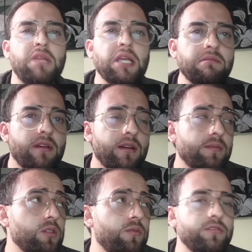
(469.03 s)
In
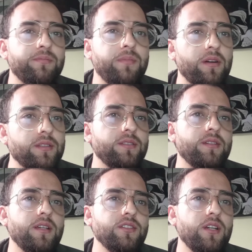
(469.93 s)
terms of
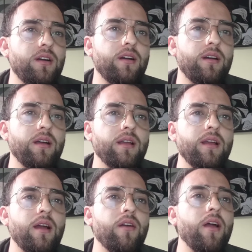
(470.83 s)
percentage are
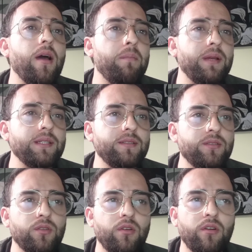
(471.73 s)
applied
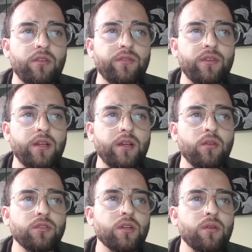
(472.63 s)

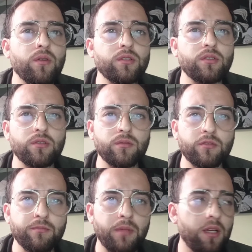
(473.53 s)
on the
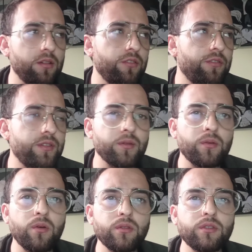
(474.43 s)
customs value of the
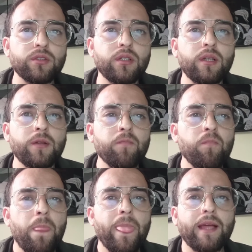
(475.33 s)
goods,
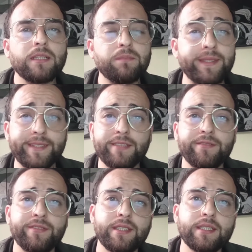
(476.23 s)

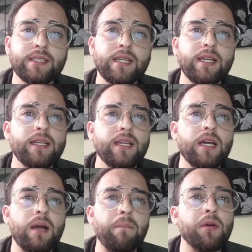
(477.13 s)
specific in
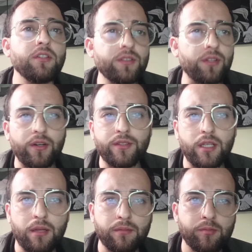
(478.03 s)
a monetary
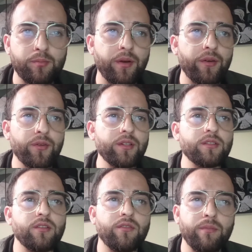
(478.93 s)
term per unit of